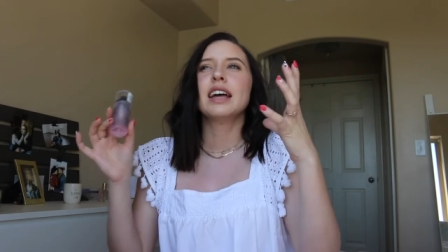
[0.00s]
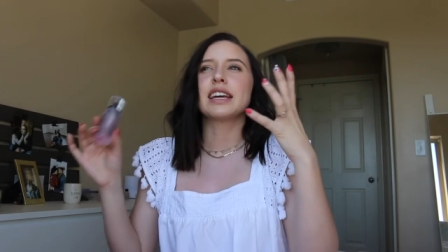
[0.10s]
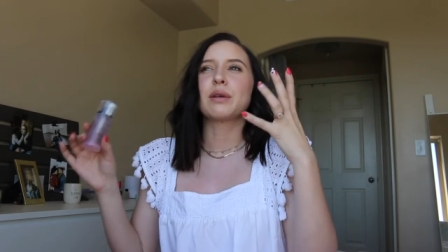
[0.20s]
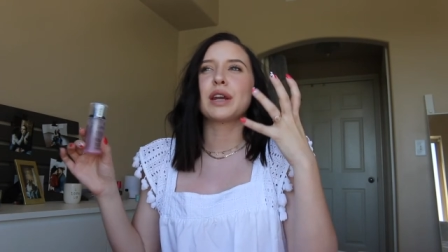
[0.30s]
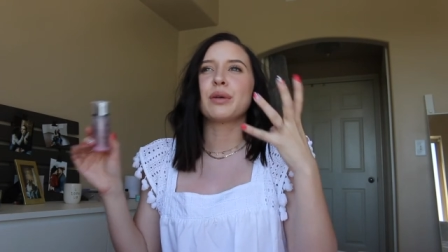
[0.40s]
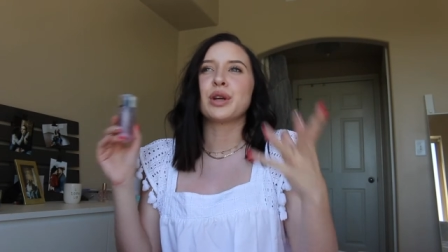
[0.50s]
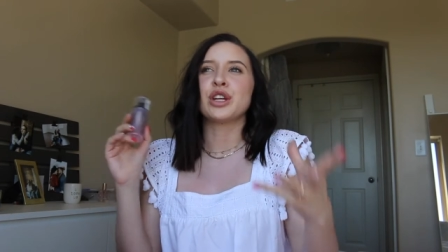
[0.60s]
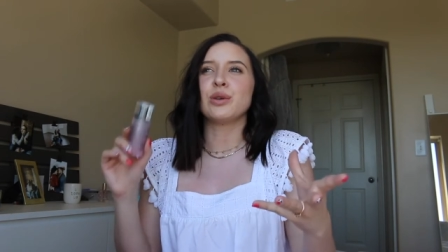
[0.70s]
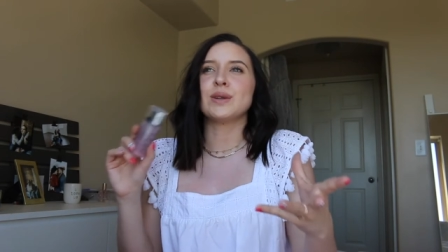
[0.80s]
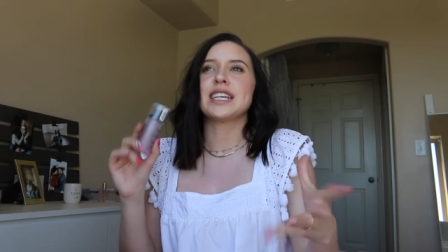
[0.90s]
Like when I
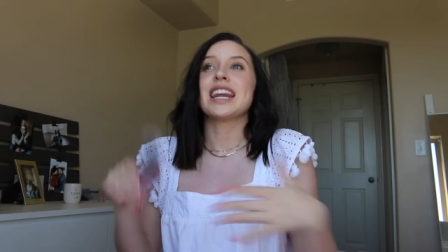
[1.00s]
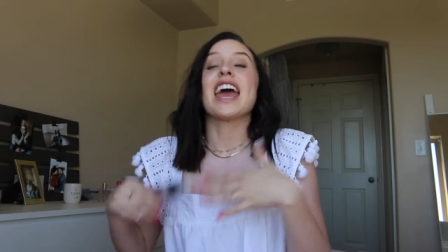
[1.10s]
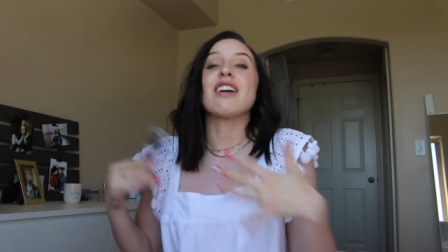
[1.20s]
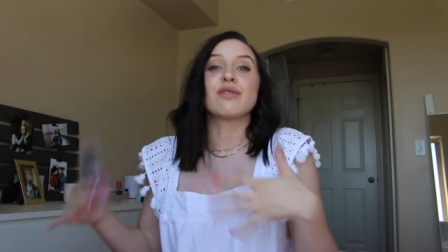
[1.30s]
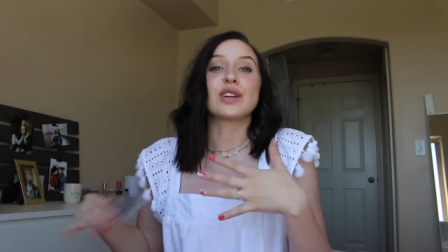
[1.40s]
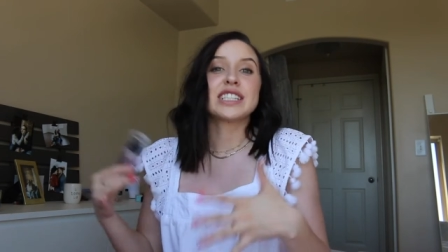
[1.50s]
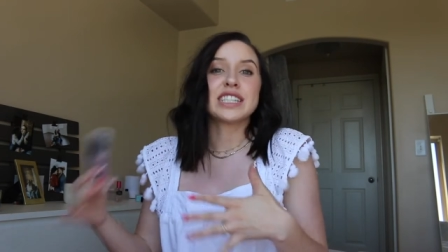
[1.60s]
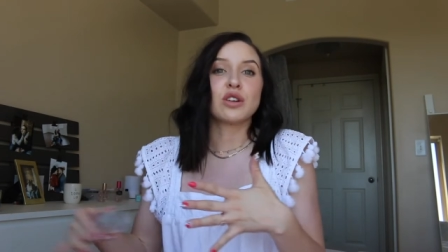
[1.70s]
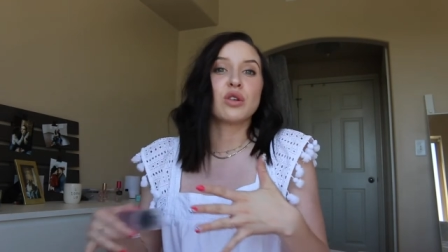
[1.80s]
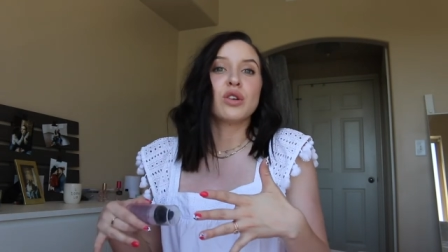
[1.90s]
would use it every
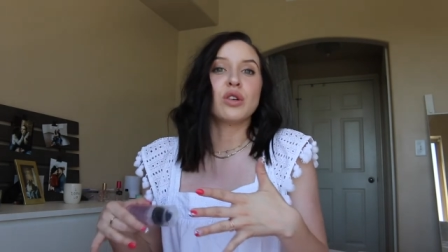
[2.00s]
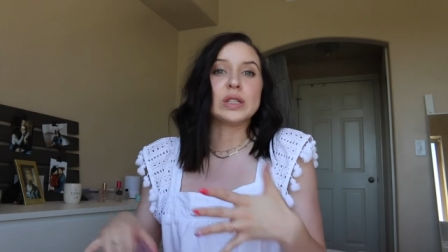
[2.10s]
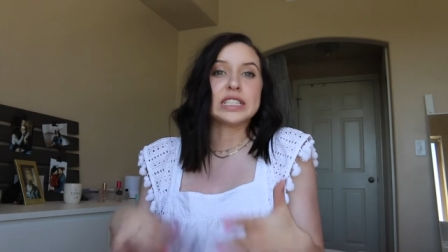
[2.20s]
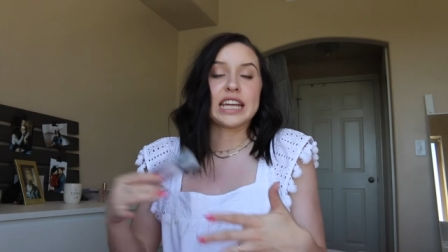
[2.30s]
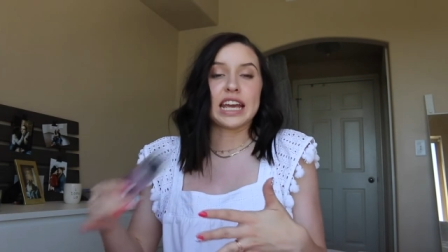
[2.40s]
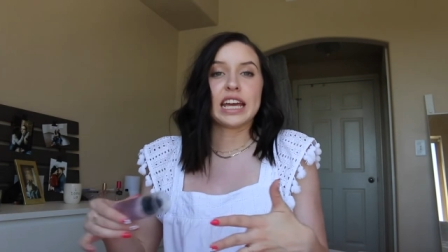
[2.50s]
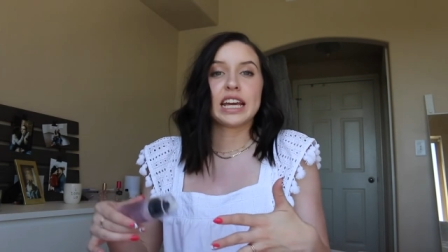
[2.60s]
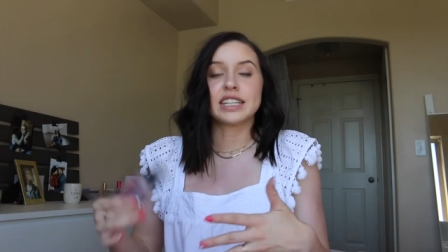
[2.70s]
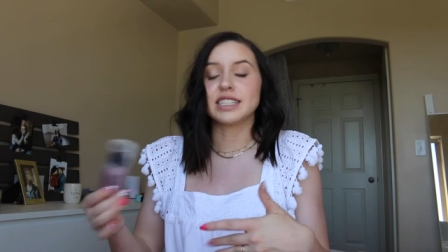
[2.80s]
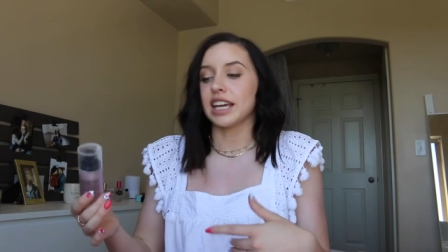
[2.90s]
single
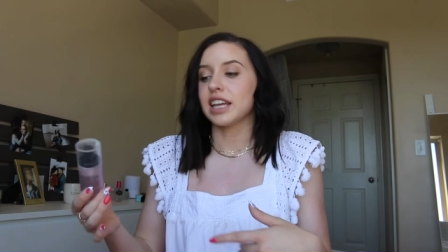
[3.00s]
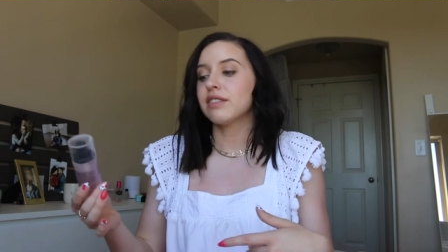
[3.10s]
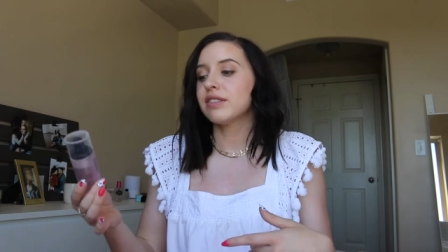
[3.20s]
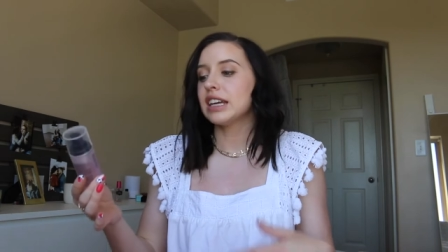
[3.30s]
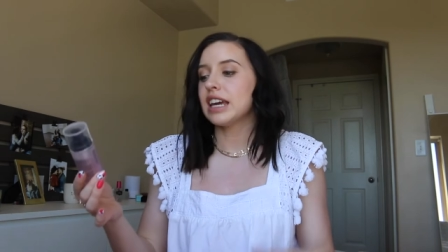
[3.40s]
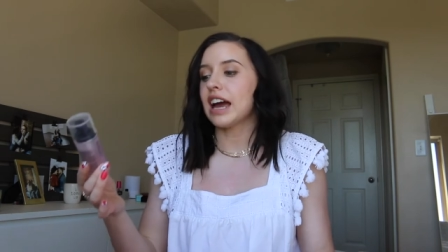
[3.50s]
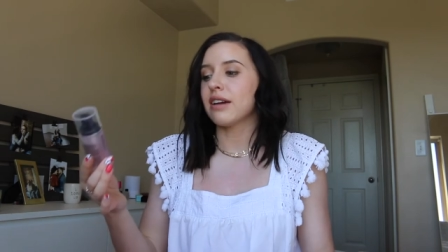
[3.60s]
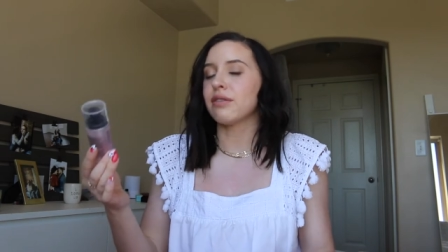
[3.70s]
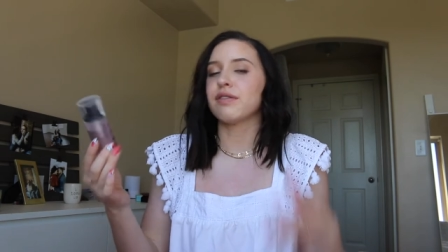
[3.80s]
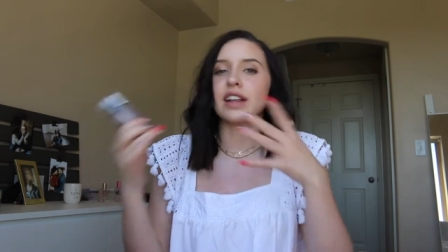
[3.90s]
day consecutively,
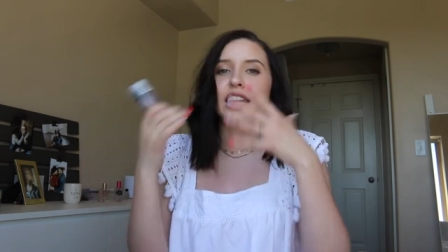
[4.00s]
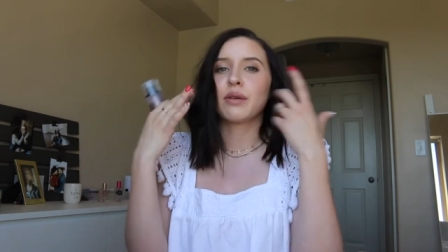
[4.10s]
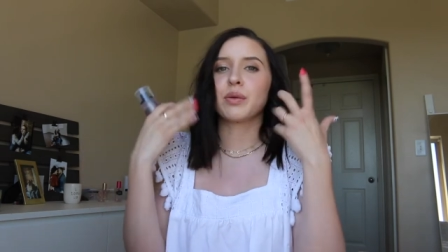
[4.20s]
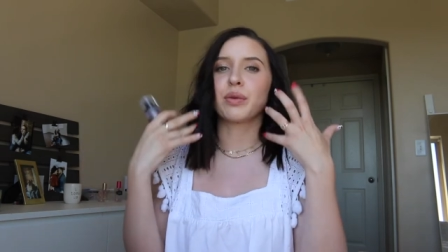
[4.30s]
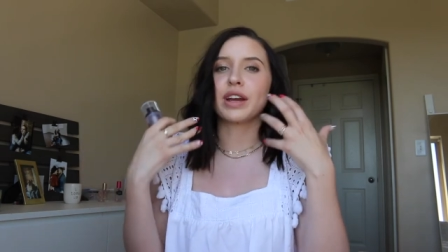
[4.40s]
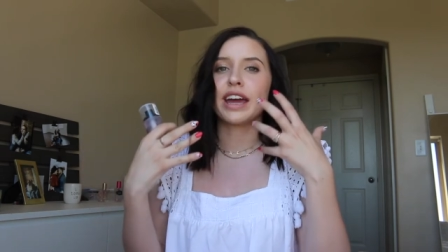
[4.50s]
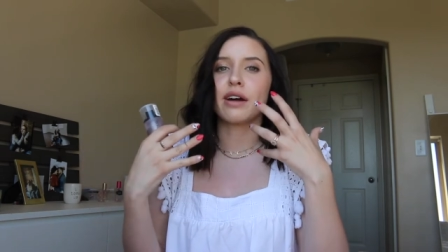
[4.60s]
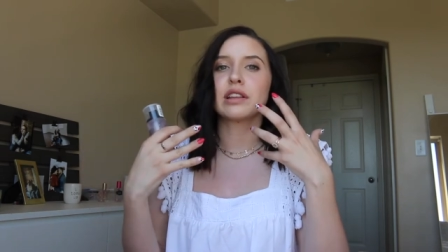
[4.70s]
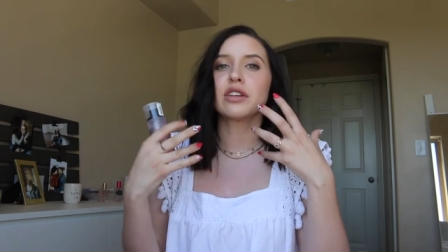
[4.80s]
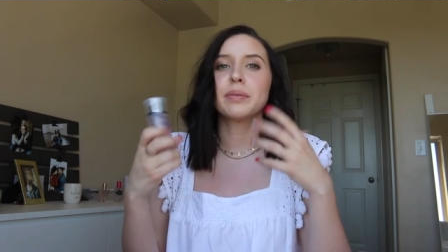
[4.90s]
I felt like I would break
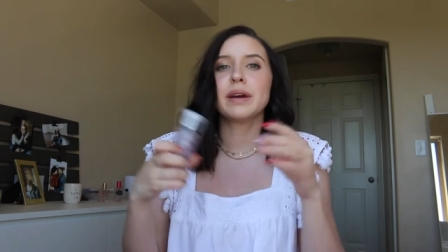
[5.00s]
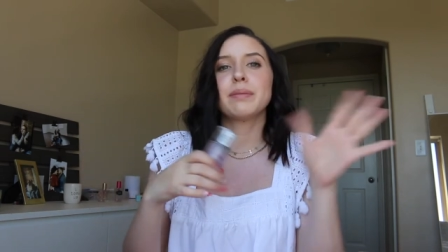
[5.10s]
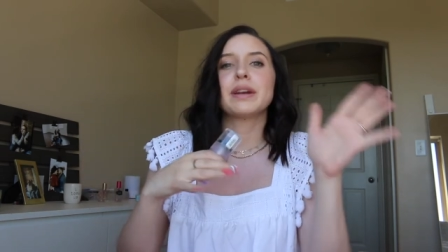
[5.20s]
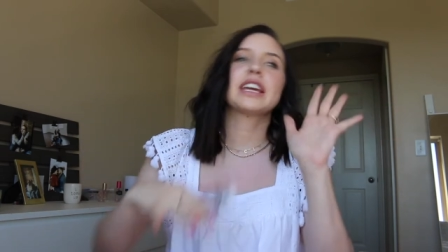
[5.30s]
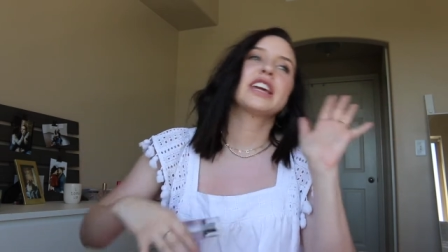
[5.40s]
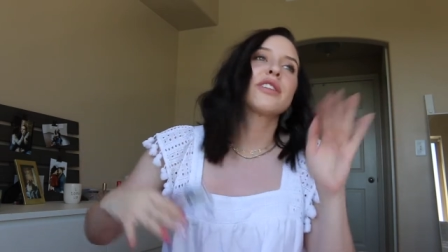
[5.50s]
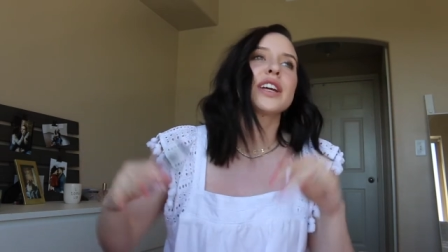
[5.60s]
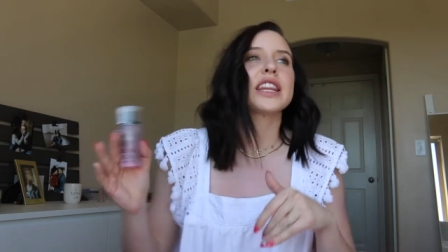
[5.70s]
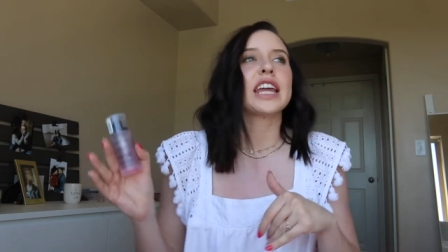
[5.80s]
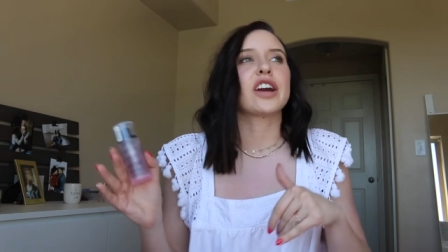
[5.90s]
out a little bit, but here
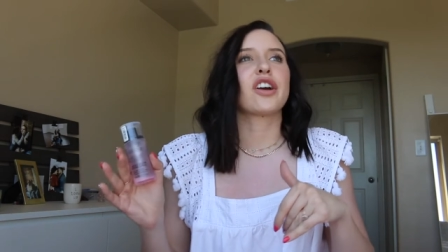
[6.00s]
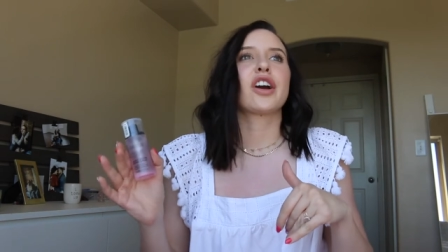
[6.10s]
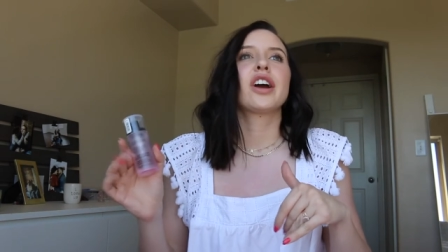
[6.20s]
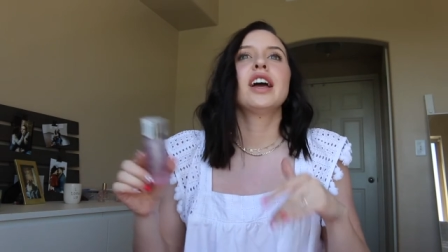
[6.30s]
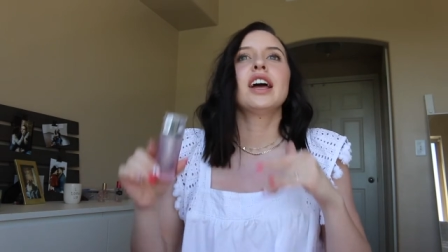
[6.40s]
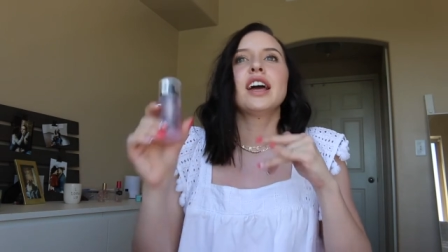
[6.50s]
and there